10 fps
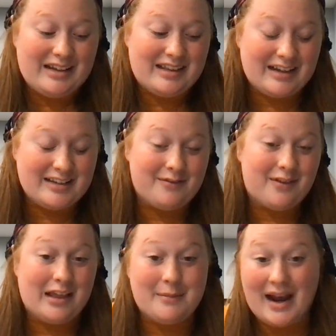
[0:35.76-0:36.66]
things I'm
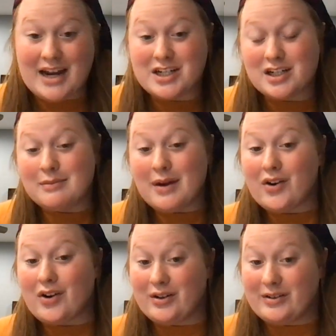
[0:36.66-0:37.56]
really passionate
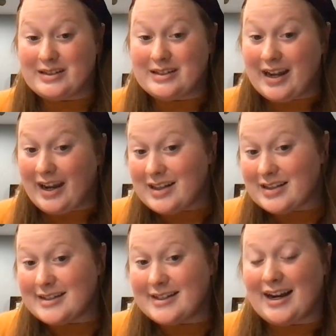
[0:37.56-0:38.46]
about is
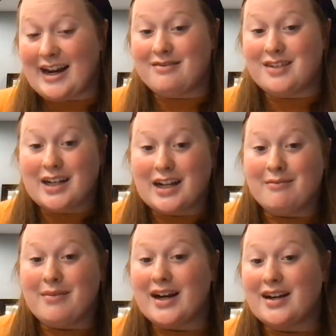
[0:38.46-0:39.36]
dance, and I have done
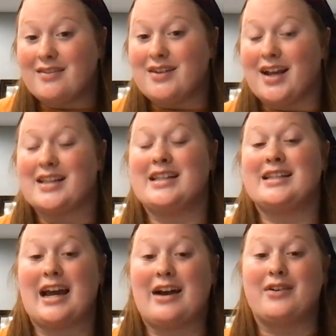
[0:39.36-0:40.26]
competitive dance
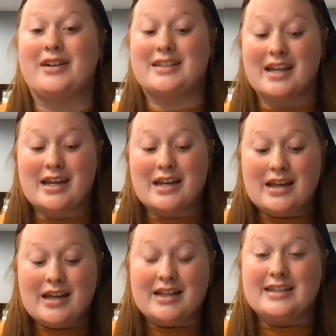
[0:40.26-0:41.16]
since I was
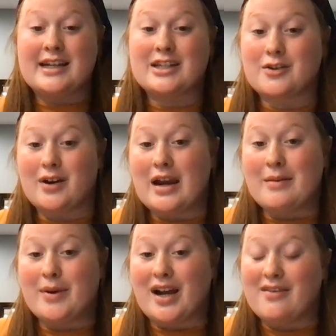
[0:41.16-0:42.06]
in sixth
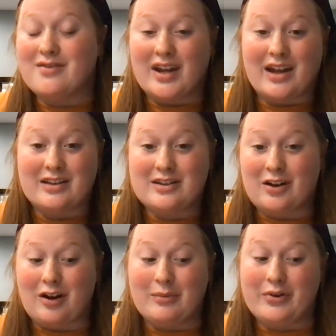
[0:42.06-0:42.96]
grade, but I've danced
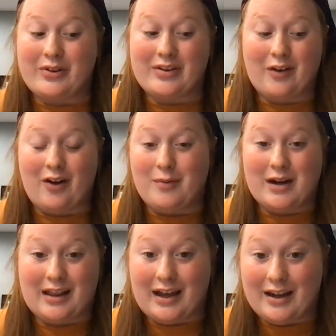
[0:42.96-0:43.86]
almost all
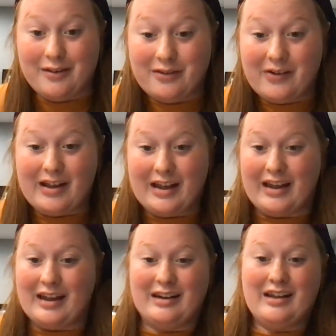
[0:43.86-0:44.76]
my life,
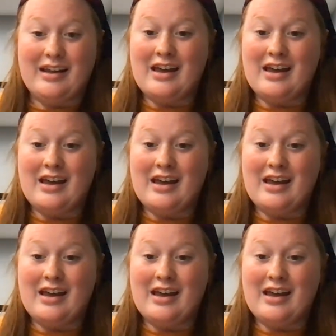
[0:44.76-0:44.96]
and